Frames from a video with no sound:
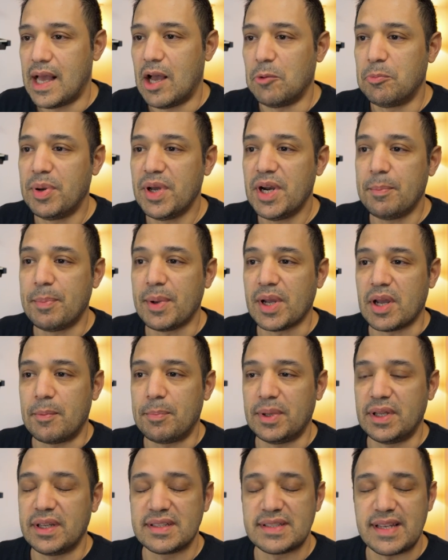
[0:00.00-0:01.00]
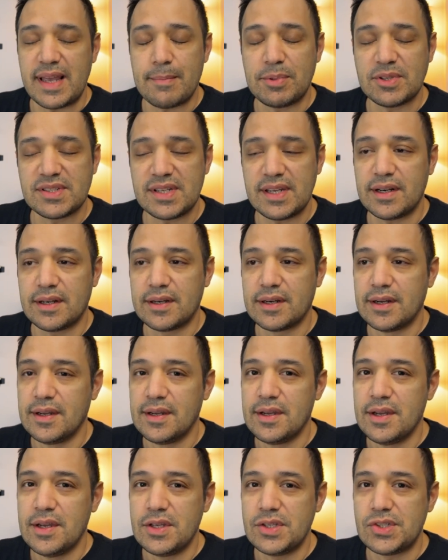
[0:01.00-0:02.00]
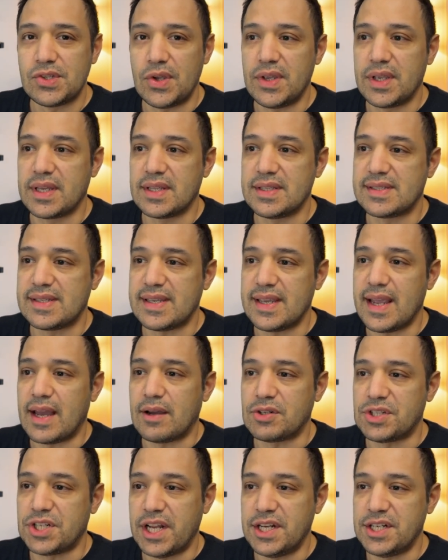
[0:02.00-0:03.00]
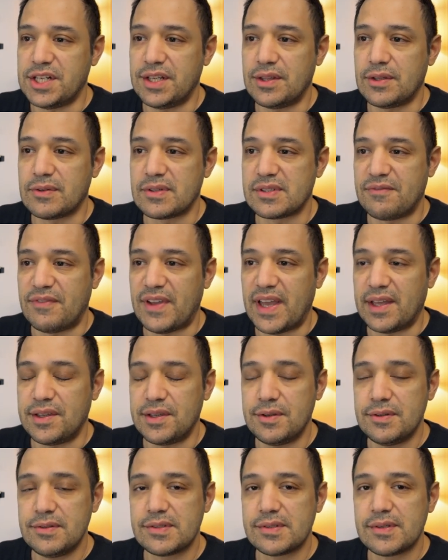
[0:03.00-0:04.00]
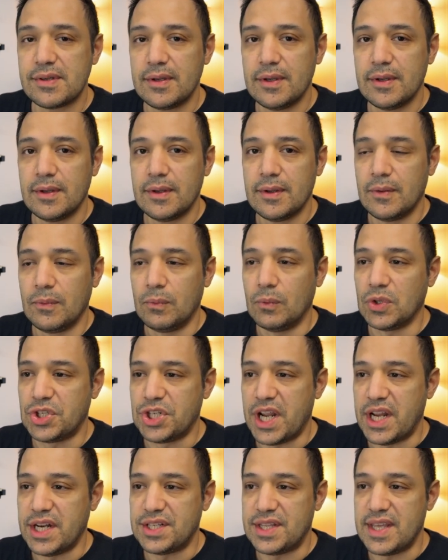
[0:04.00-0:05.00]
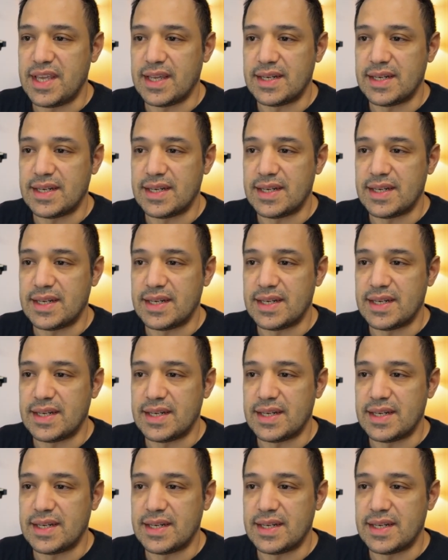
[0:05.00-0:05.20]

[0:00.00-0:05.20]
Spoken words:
I'll put up a couple examples here so you can see how changing those values will change the